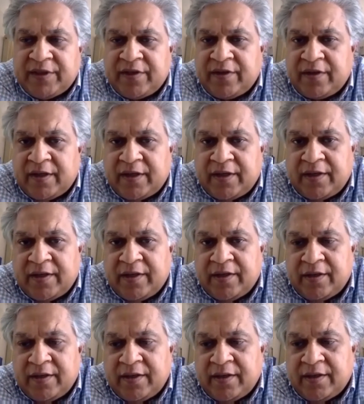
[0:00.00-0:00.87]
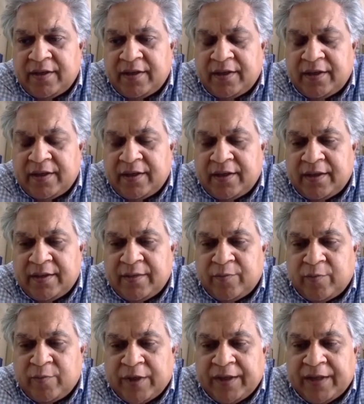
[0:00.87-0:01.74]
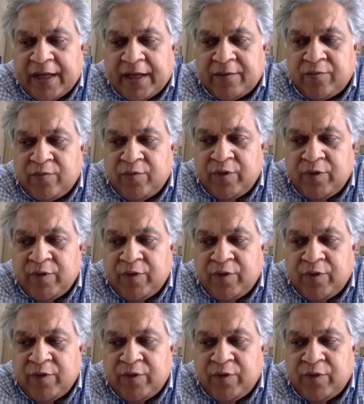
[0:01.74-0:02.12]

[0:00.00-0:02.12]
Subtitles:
and a one that